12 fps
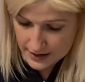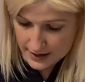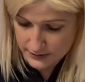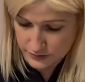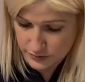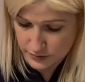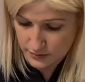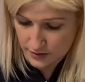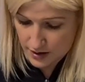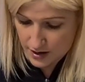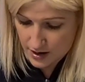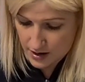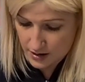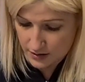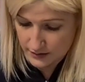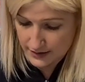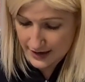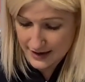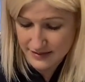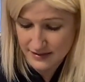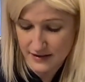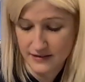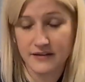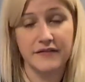and you are in
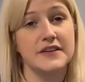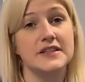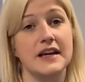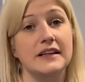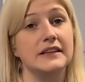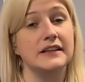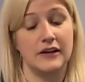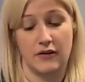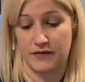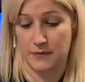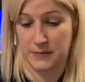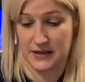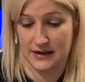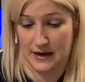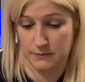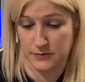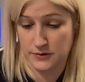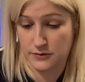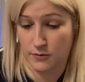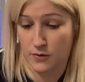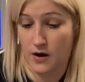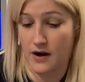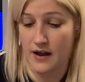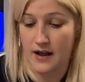the vicinity of a B&M
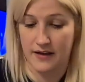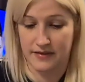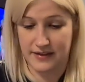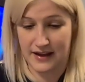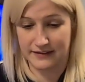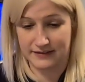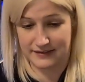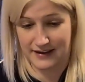store, then